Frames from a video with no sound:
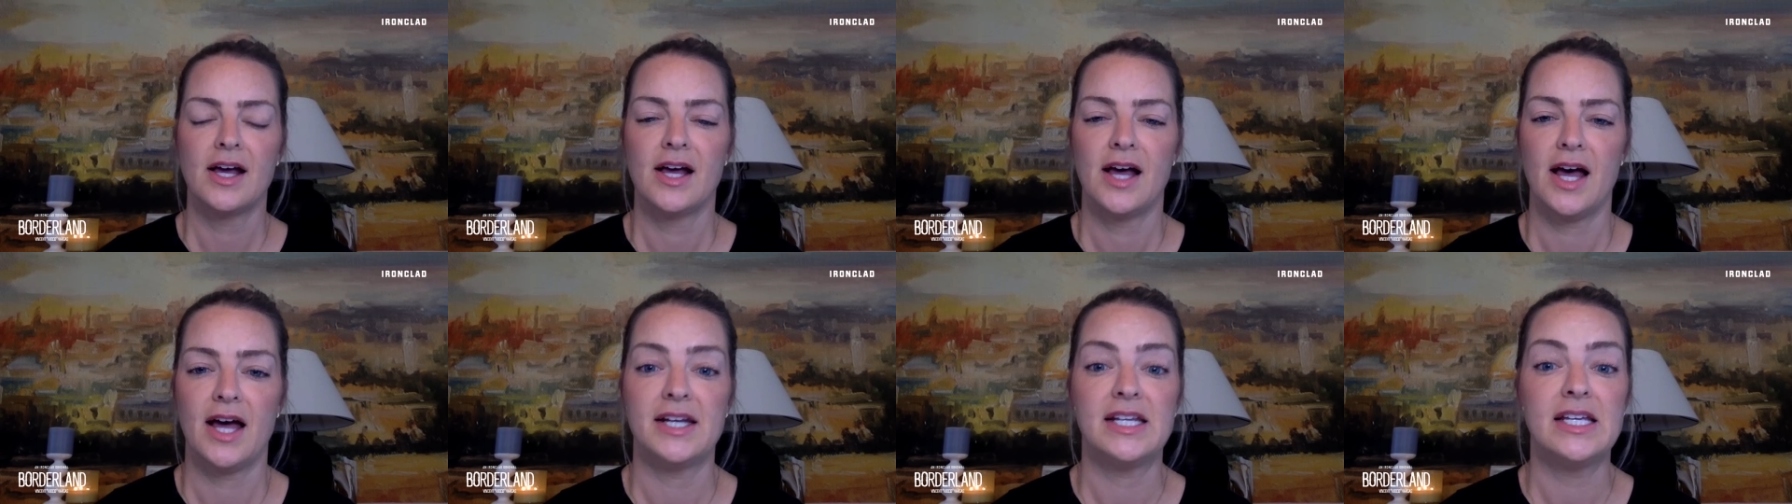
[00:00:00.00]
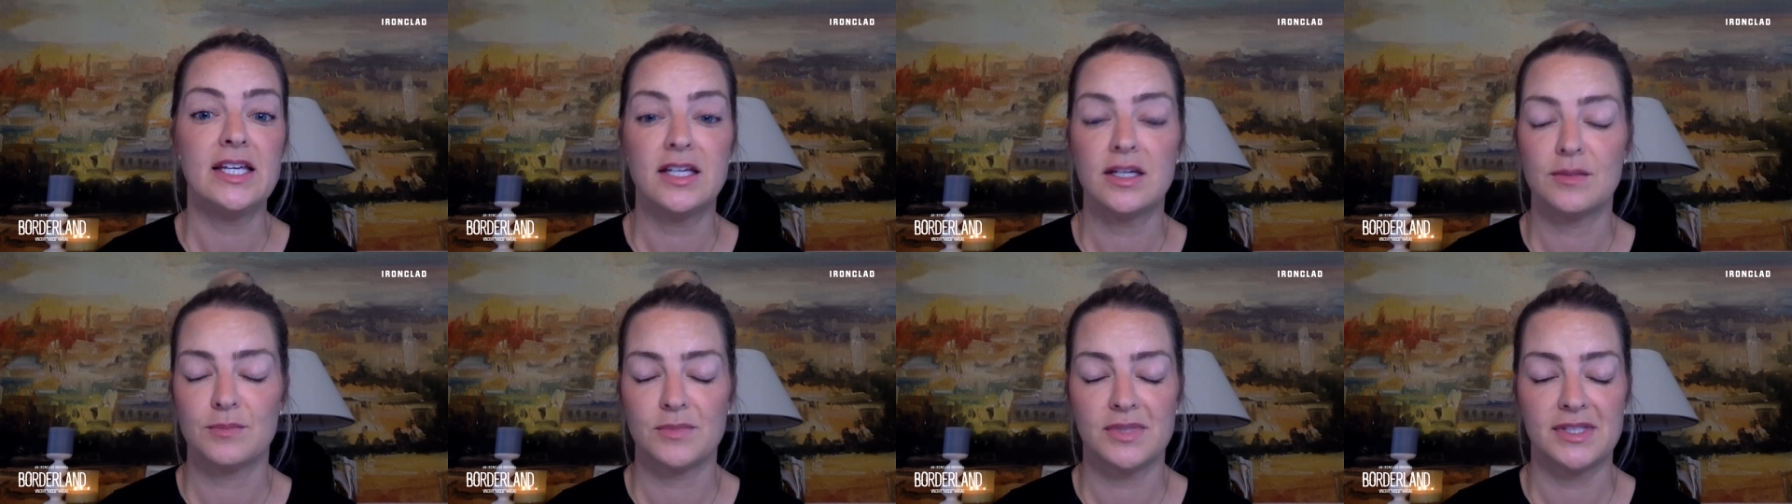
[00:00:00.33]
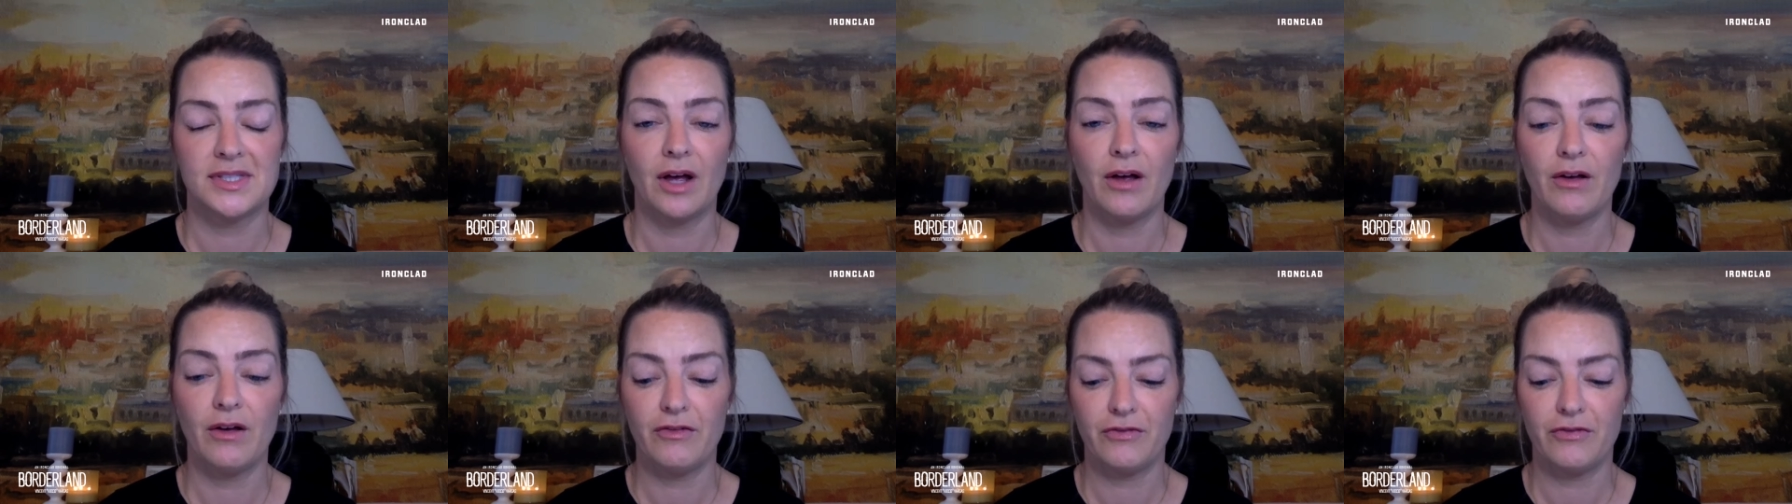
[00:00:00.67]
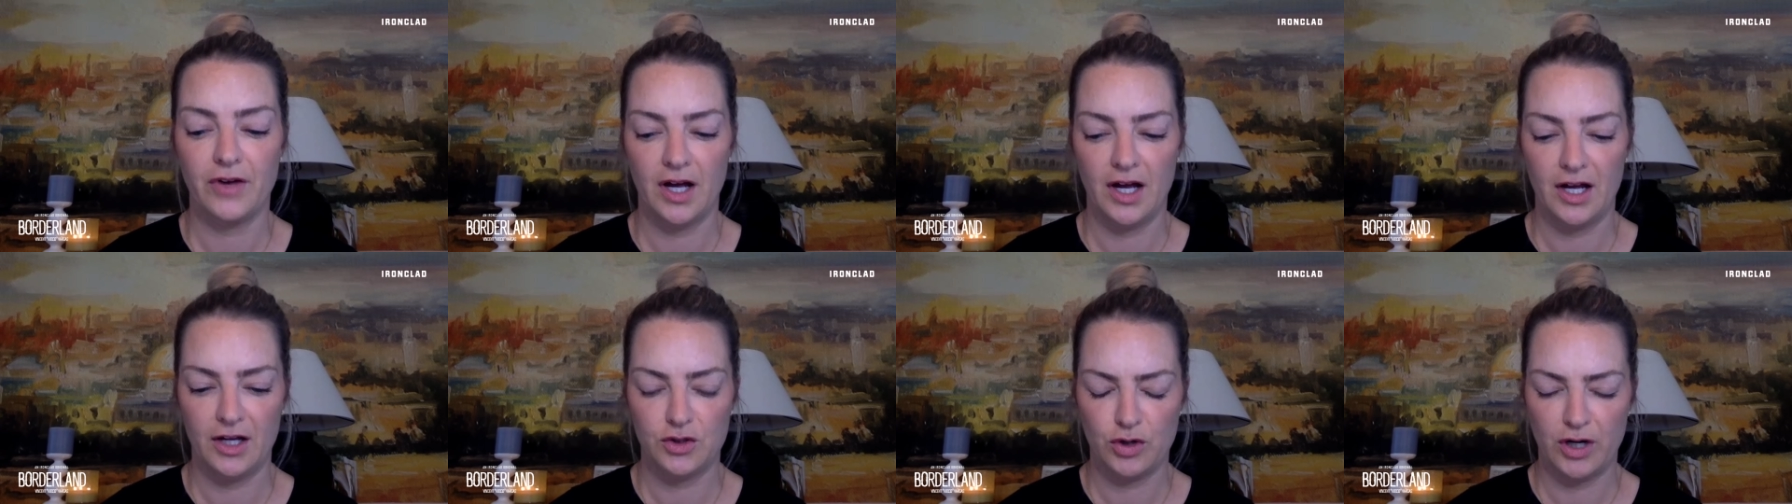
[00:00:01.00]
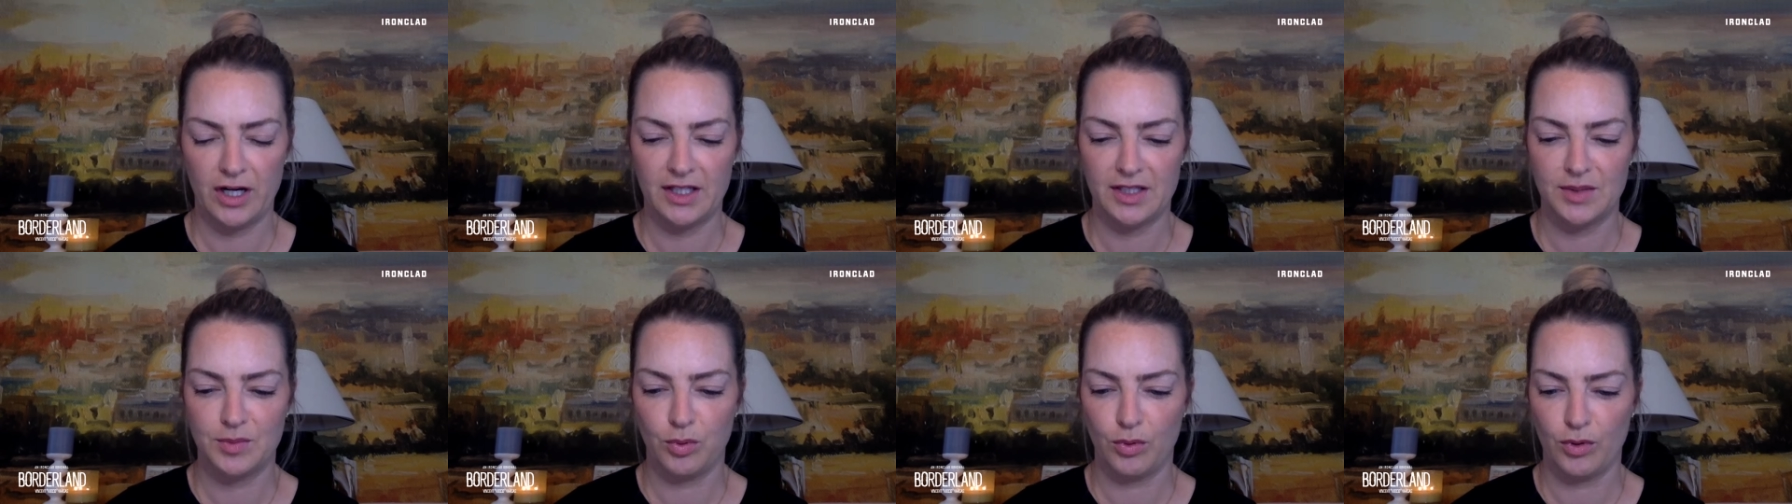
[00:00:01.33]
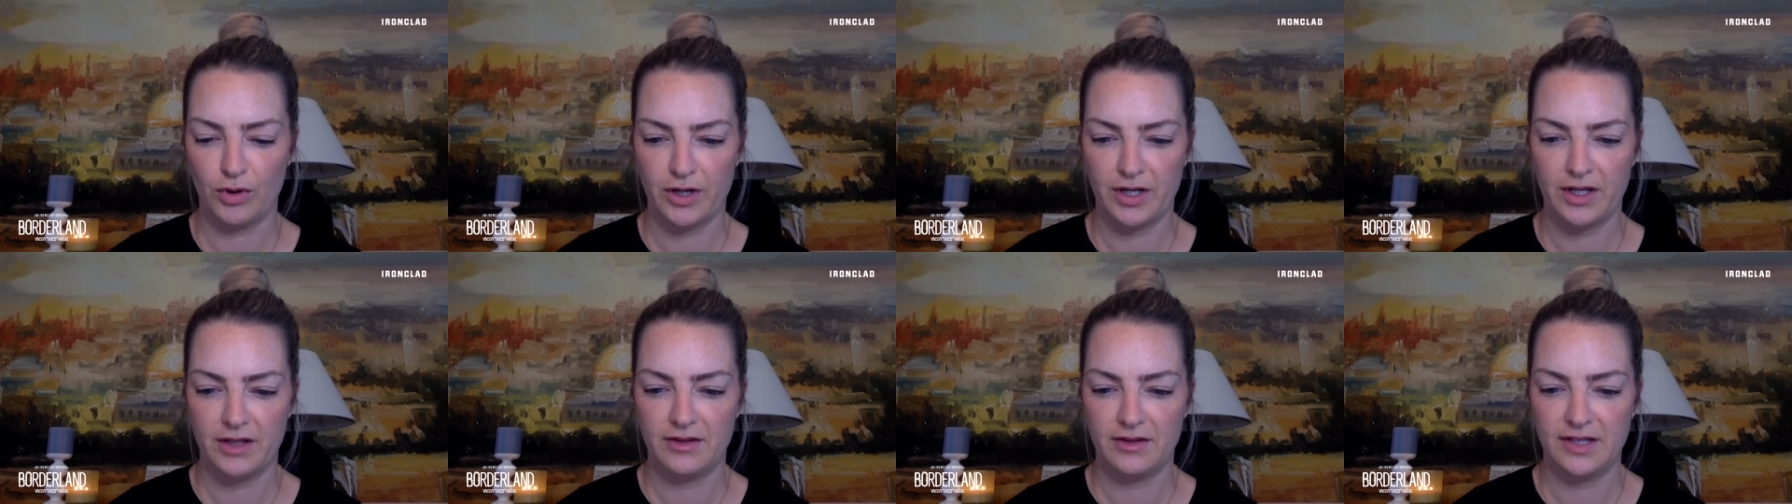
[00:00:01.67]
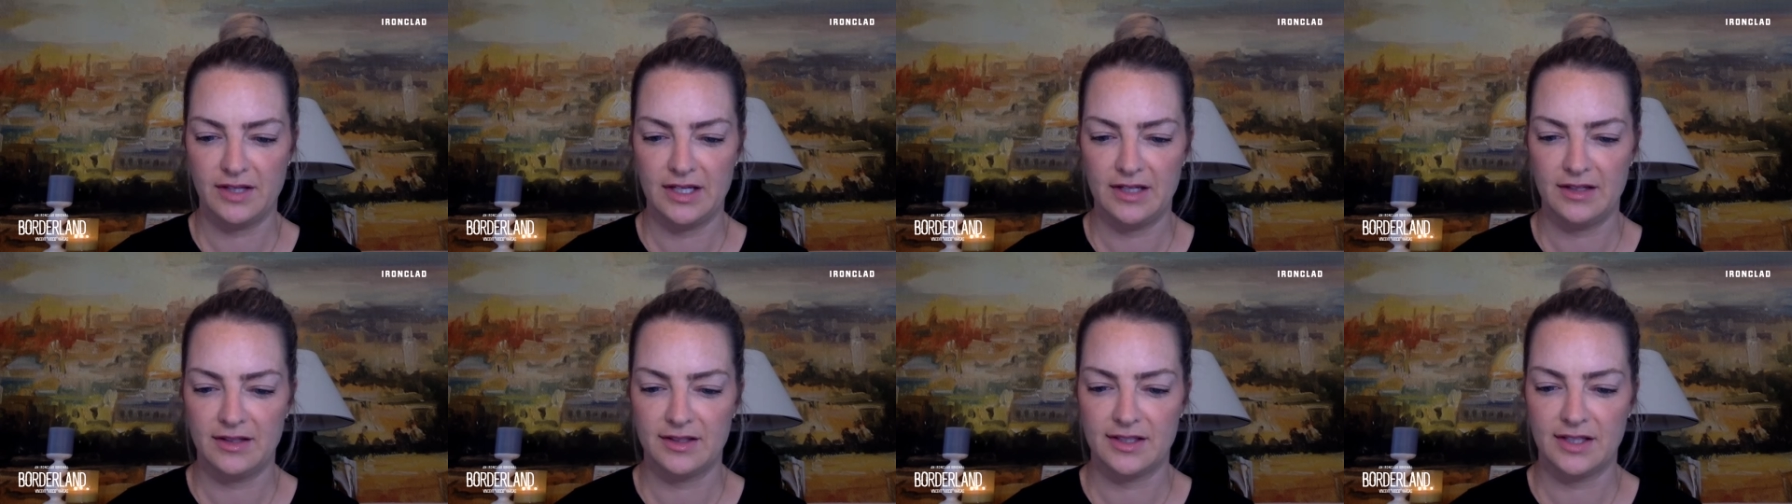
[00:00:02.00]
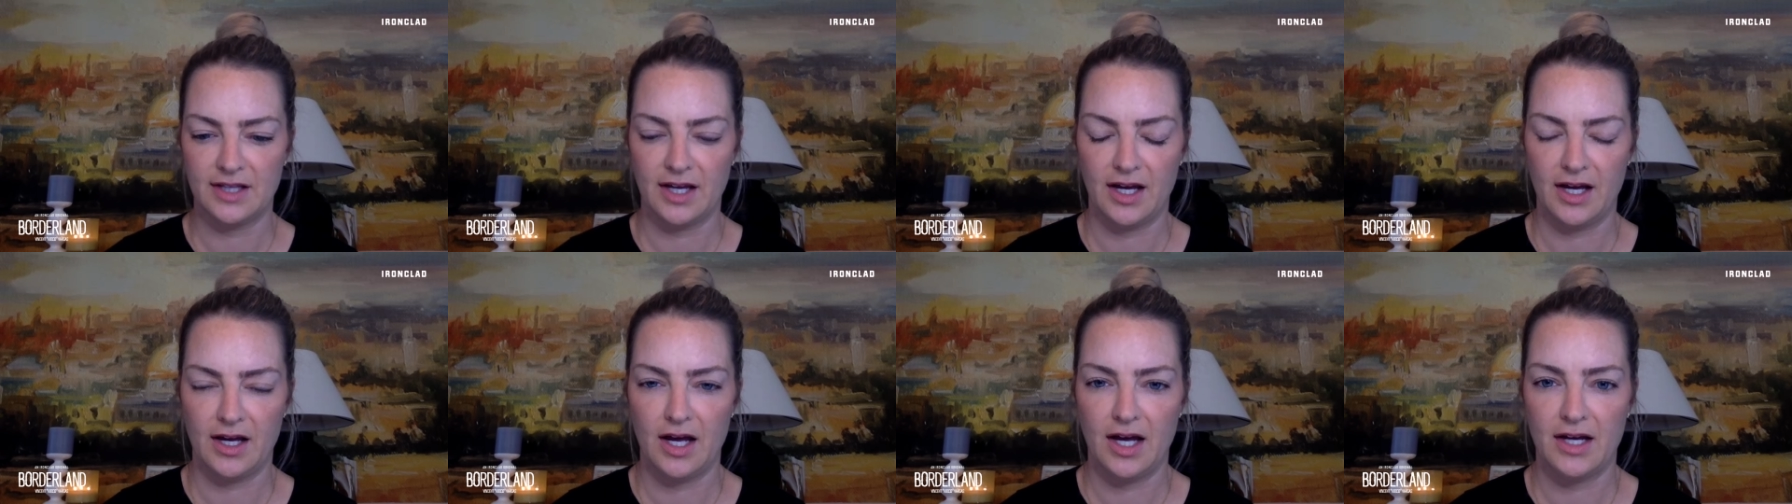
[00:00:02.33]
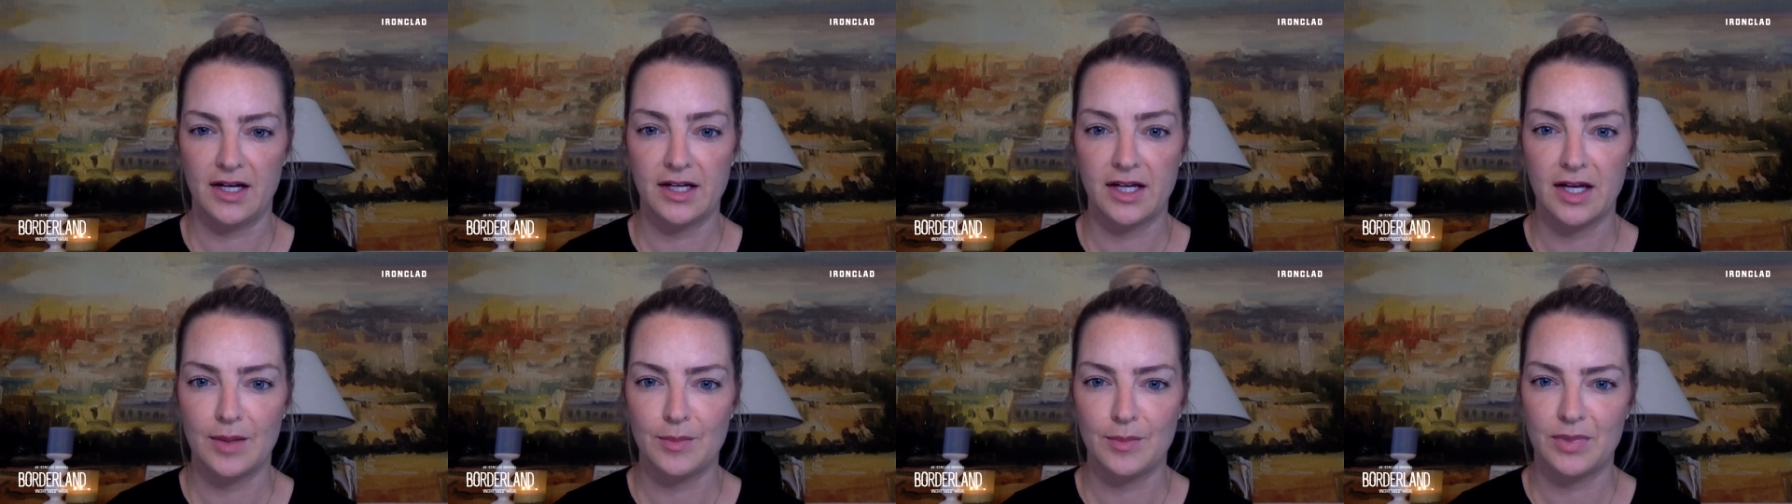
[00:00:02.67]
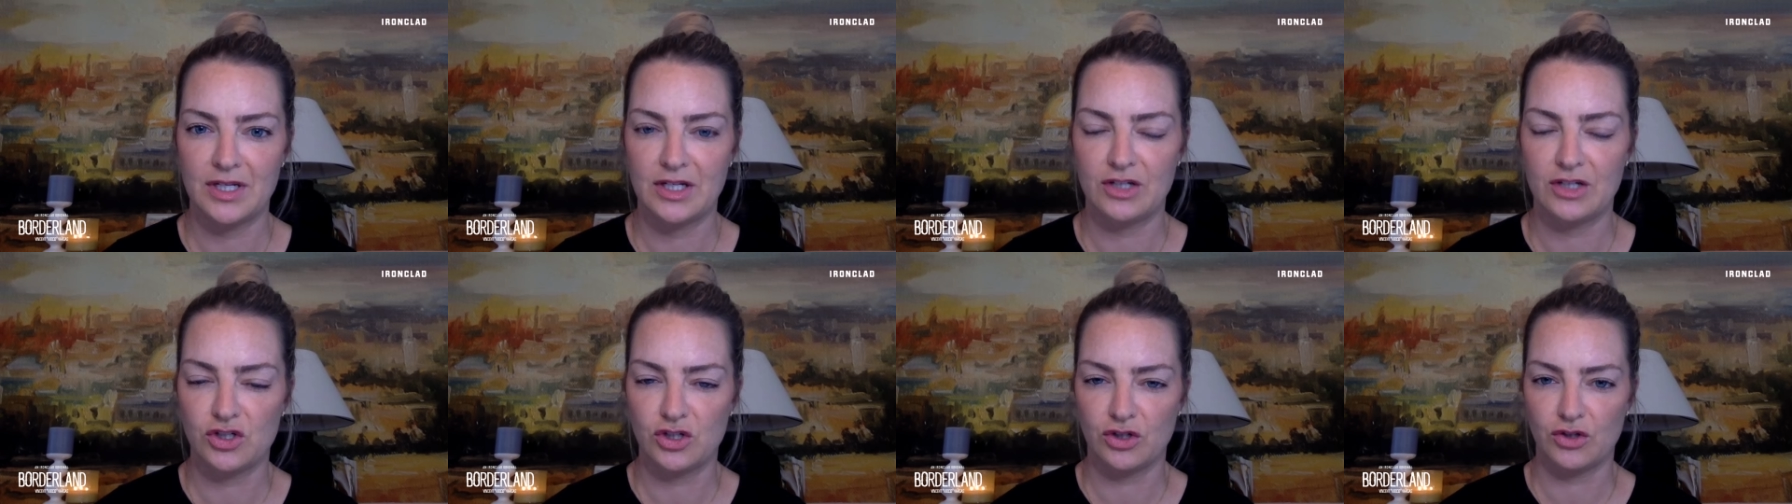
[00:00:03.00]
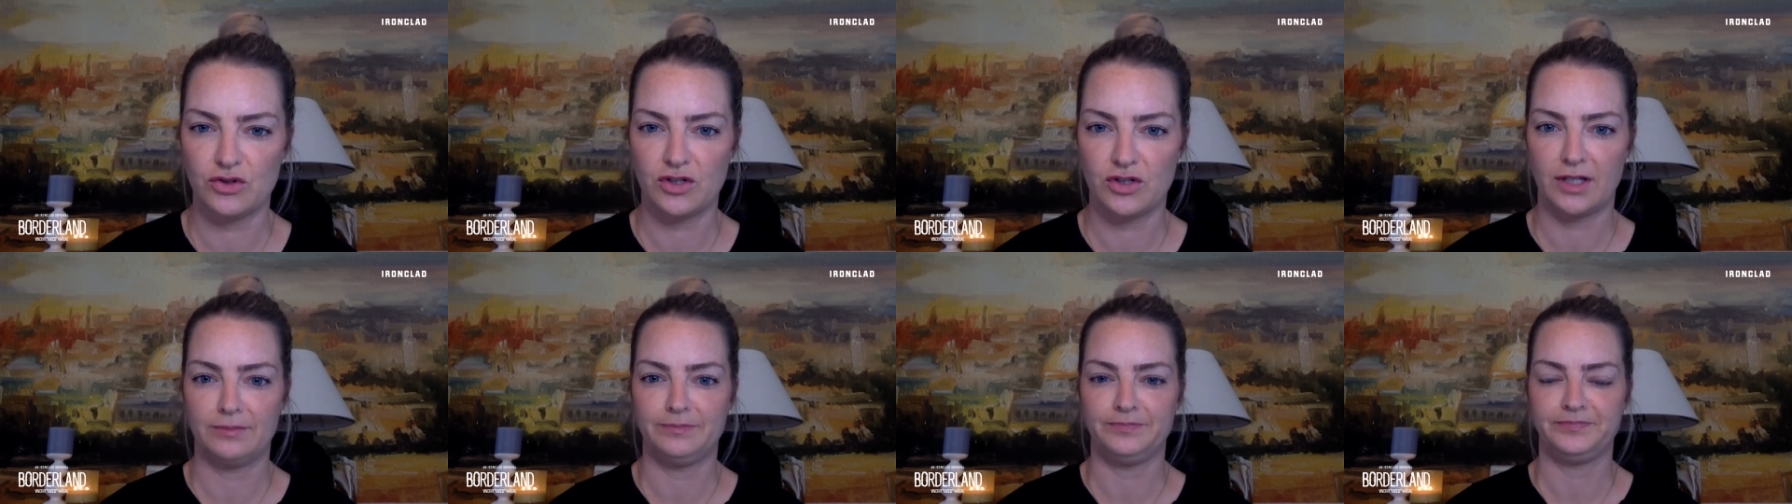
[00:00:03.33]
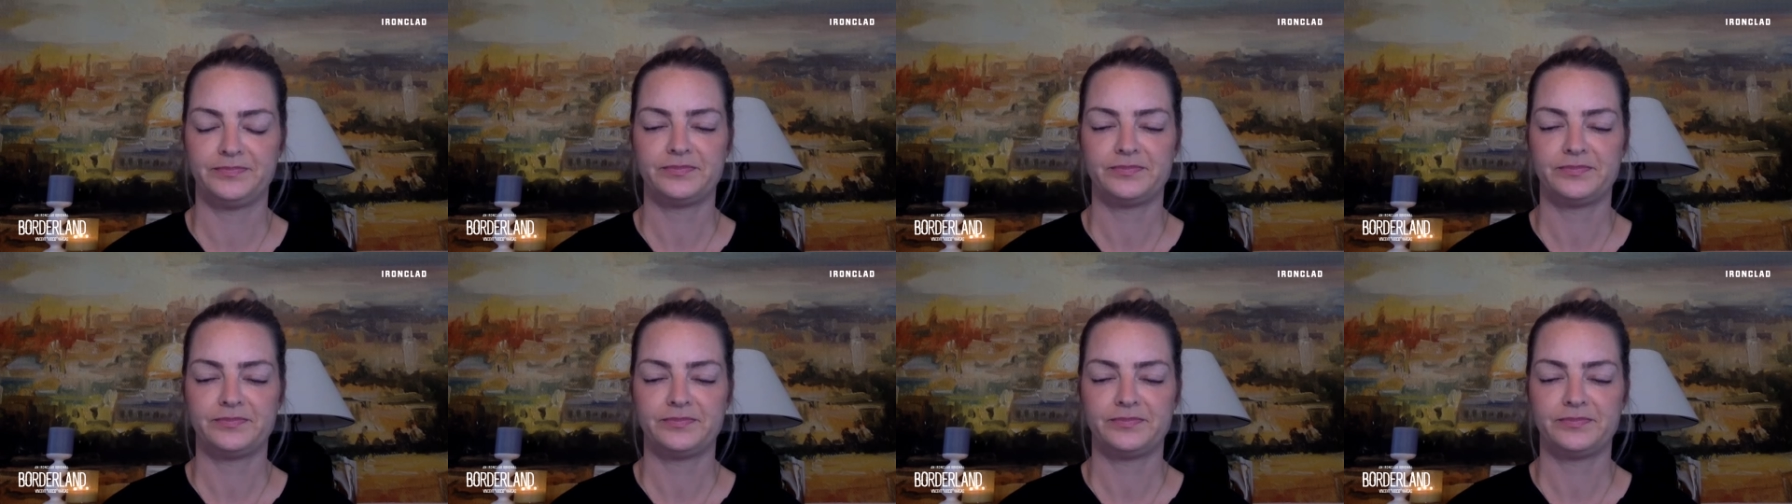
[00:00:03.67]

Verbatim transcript: And he himself uh, transported these uh, unaccompanied children.